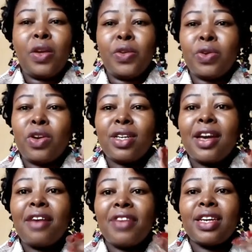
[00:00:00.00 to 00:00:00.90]
you don't
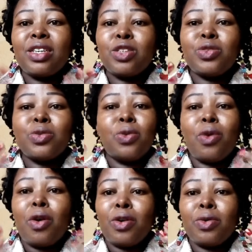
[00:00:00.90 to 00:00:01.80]
have energy to go
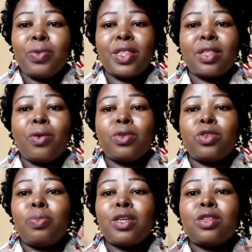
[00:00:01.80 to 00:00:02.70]
on with or to
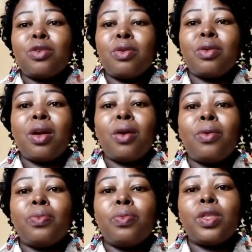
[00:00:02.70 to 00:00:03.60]
press on
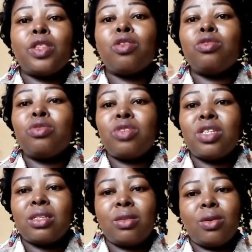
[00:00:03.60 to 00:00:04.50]
with your
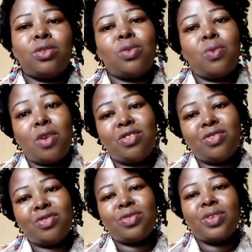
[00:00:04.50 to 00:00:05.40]
duties. So what you
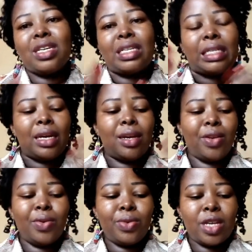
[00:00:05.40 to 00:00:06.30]
do is
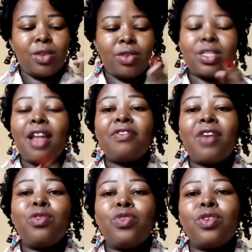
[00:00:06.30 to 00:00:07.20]
you take yourself
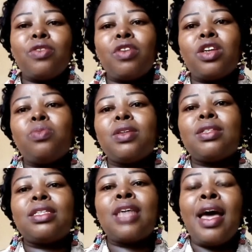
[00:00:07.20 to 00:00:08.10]
out for refreshments